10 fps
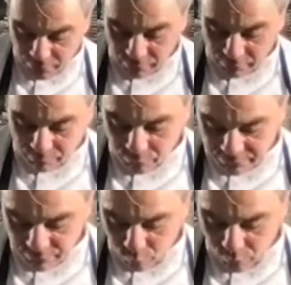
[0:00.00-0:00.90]
gonna put
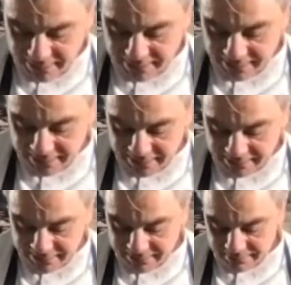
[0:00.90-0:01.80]
1 egg in
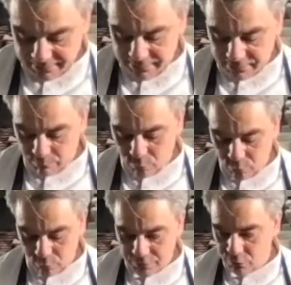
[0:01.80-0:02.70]
here in the
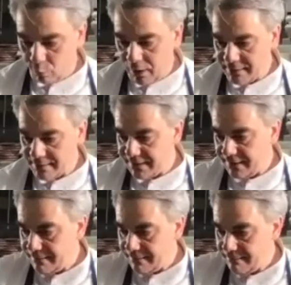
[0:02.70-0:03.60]
bowl, so 1 is in.